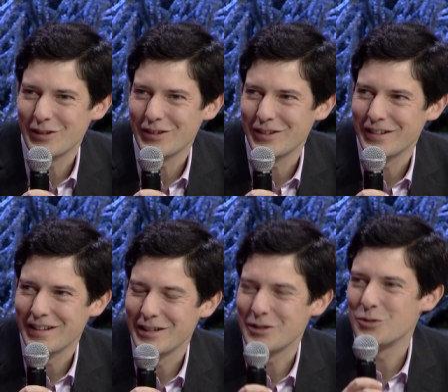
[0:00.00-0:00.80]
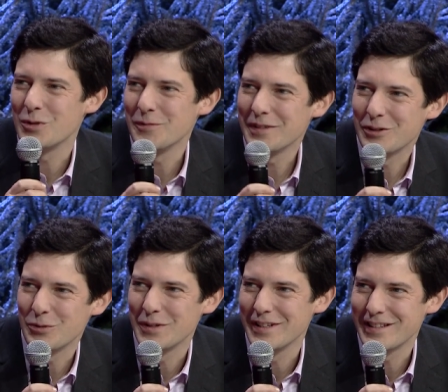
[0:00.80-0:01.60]
a it's a dream
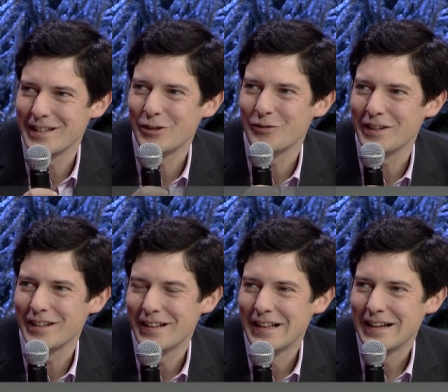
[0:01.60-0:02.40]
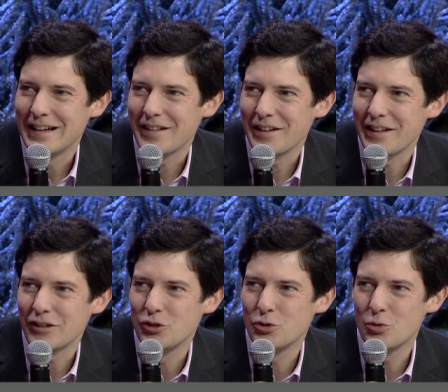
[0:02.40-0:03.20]
to be in Silicon Valley. I think
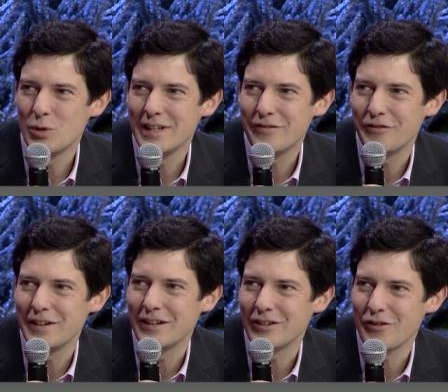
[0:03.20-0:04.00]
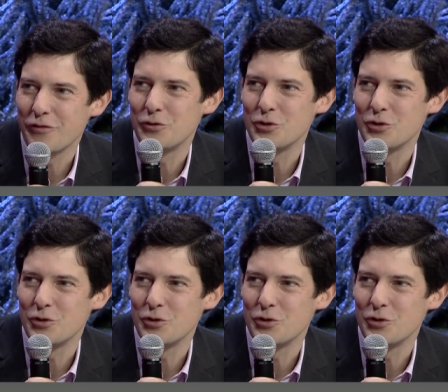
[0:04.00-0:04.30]
that you really feel uh, the